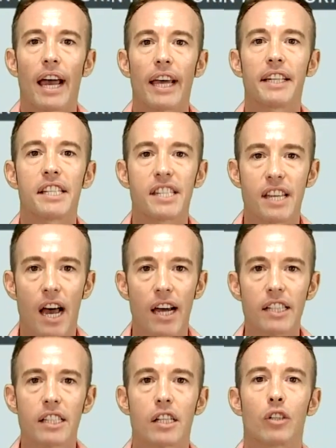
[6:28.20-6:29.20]
He
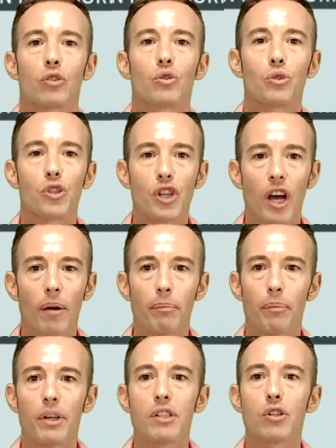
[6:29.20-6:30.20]
decides to
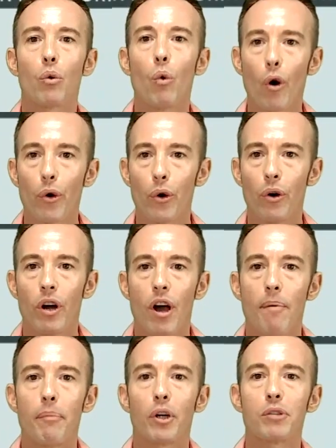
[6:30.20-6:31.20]
jump in the water
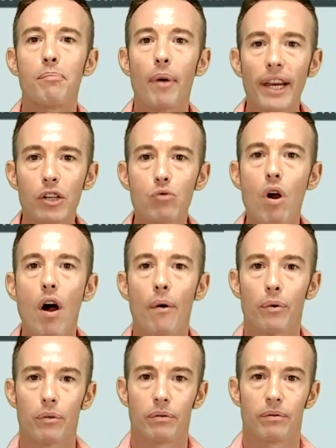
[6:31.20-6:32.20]
but may
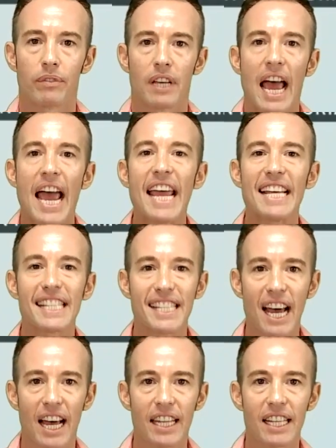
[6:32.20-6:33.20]
drown. His
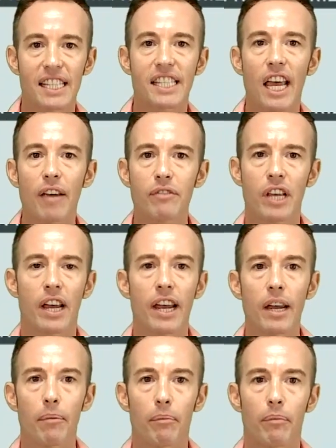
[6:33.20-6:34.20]
dad saves
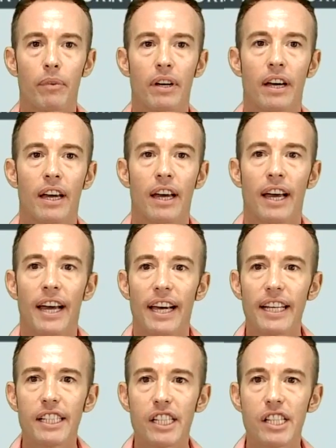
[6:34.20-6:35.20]
him.
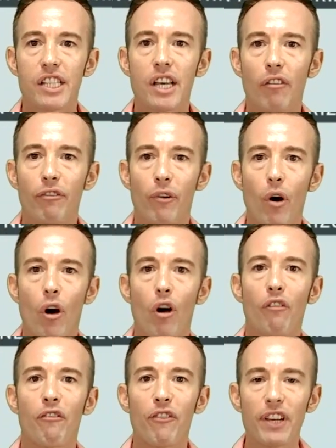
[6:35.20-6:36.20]
It is therefore a
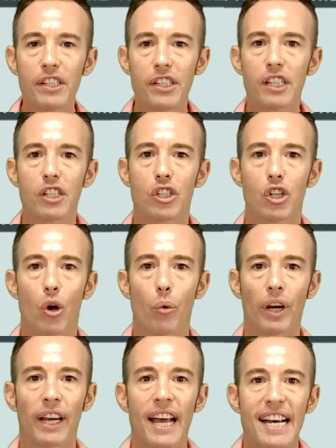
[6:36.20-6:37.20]
fishing
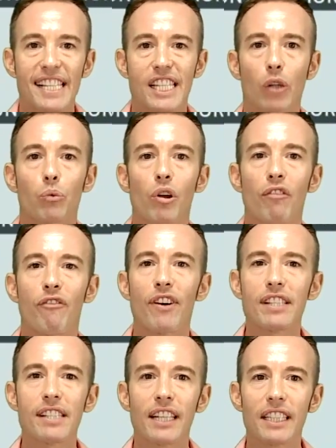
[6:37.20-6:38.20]
story that will
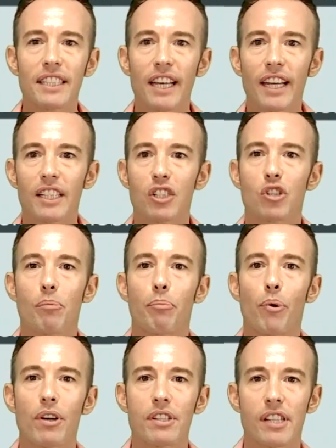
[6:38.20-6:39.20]
facilitate the
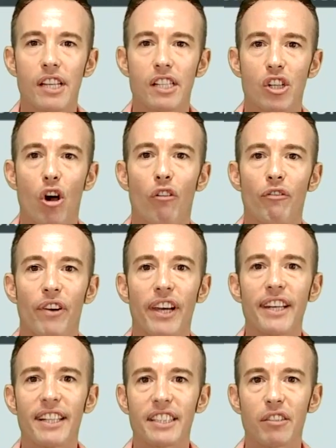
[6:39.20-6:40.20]
process of
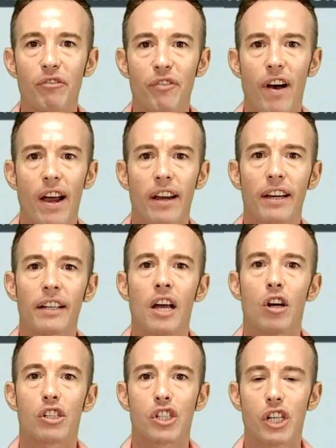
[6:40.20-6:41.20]
identifying
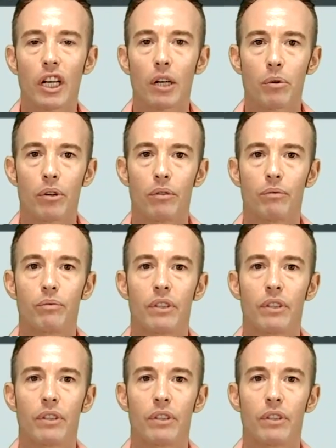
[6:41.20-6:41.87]
children.